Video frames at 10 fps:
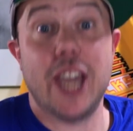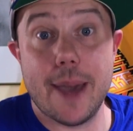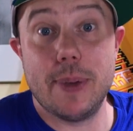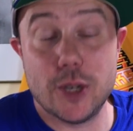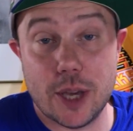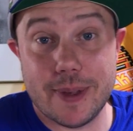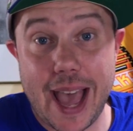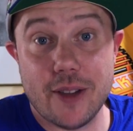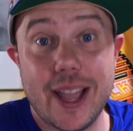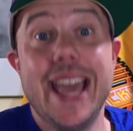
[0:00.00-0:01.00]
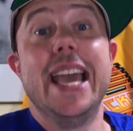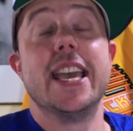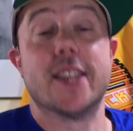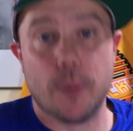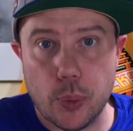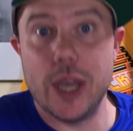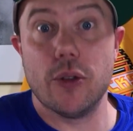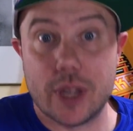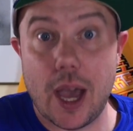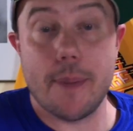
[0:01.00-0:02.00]
Championship Saturday is the
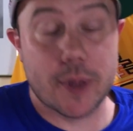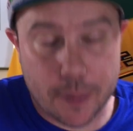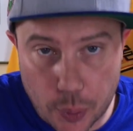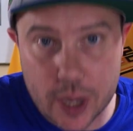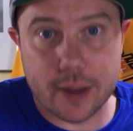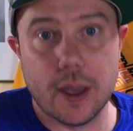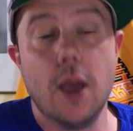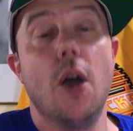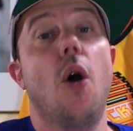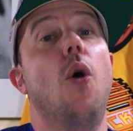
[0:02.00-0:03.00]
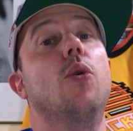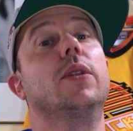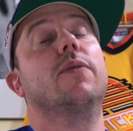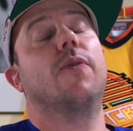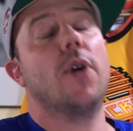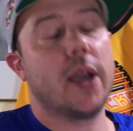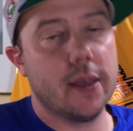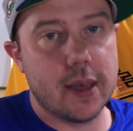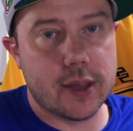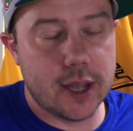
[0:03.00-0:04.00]
Breeders' Cup Sprint. Holy fuck,
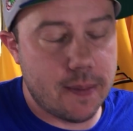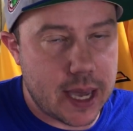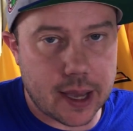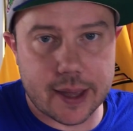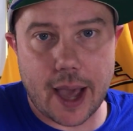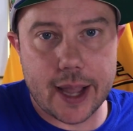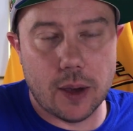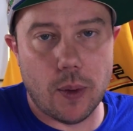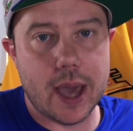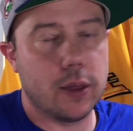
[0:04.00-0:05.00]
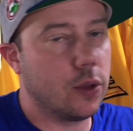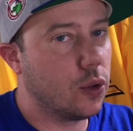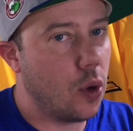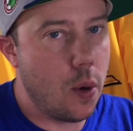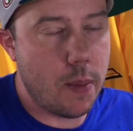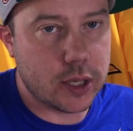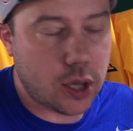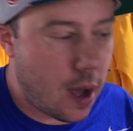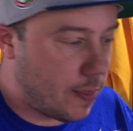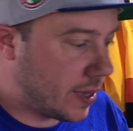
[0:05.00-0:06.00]
is this going to be an exciting race? So much
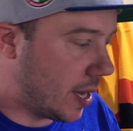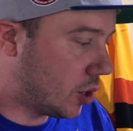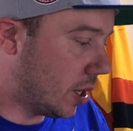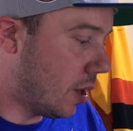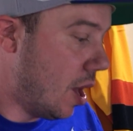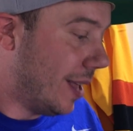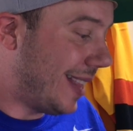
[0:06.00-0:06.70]
competition.